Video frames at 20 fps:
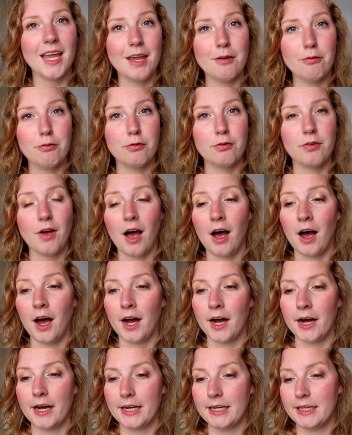If
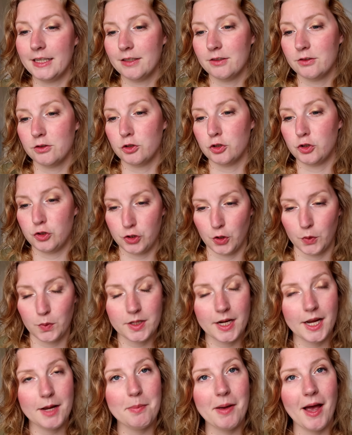I don't
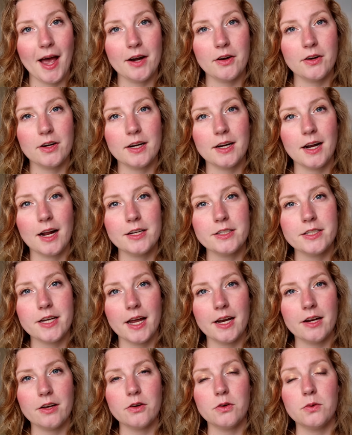hit pan on an
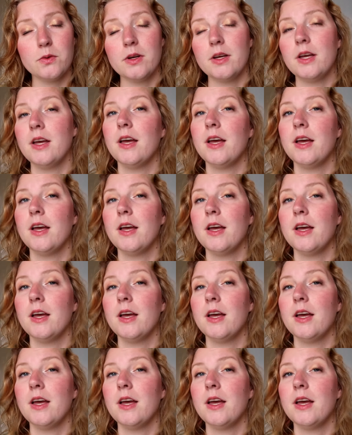eyeshadow,